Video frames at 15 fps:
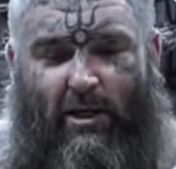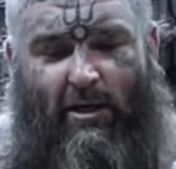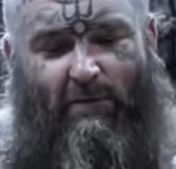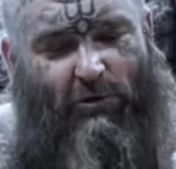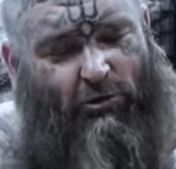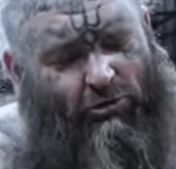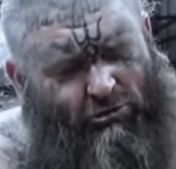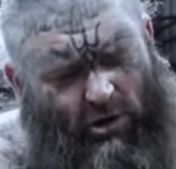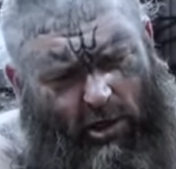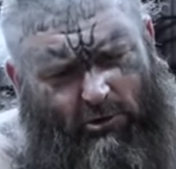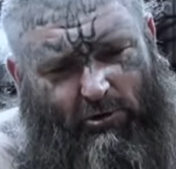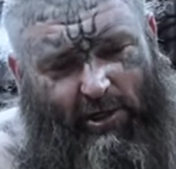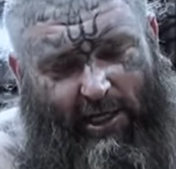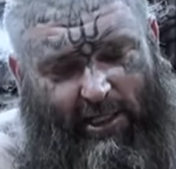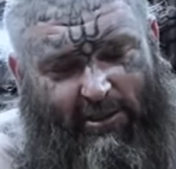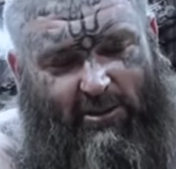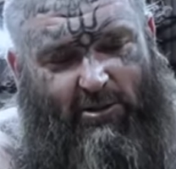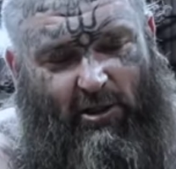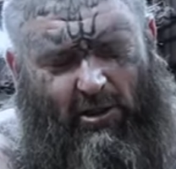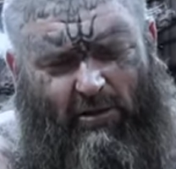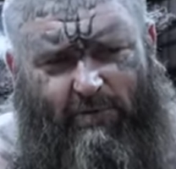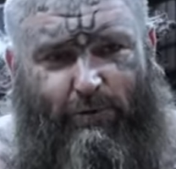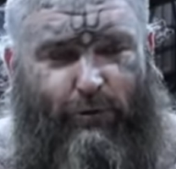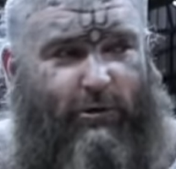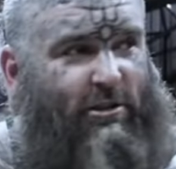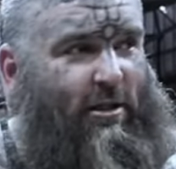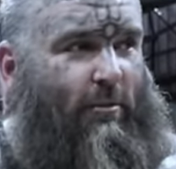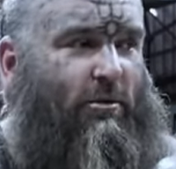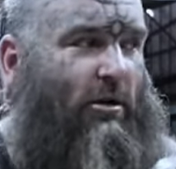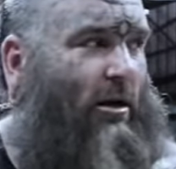If you struggle to eat solid food
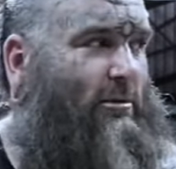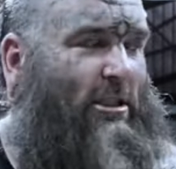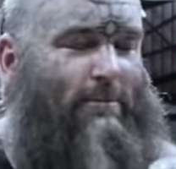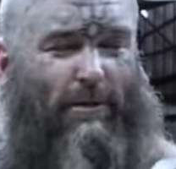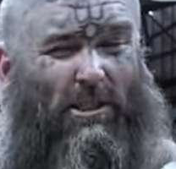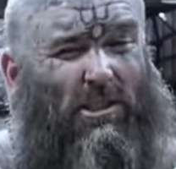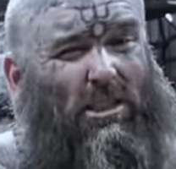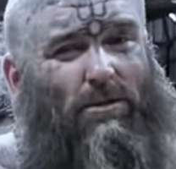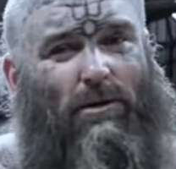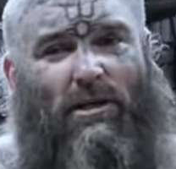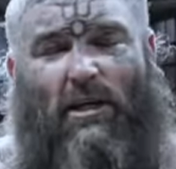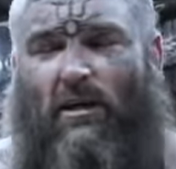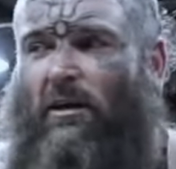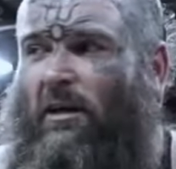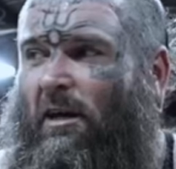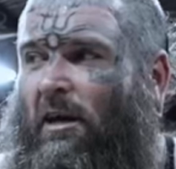sometimes, especially when you're